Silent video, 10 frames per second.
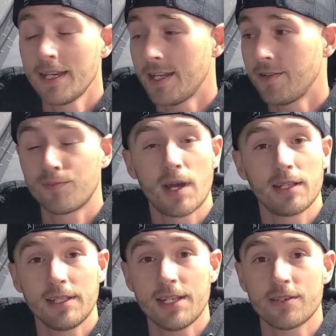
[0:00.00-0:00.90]
And if my
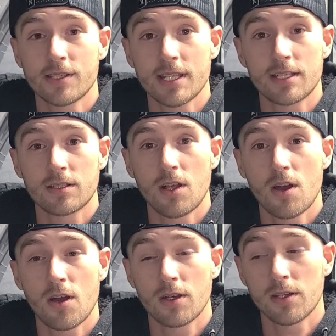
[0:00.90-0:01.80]
leader is this
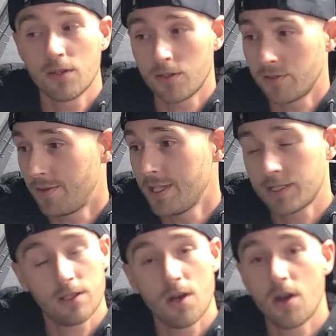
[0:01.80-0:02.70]
long or
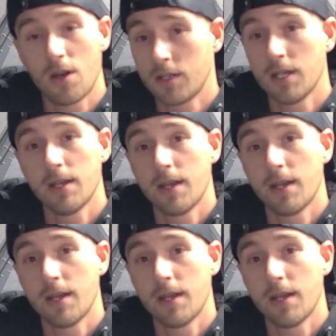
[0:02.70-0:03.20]
this long,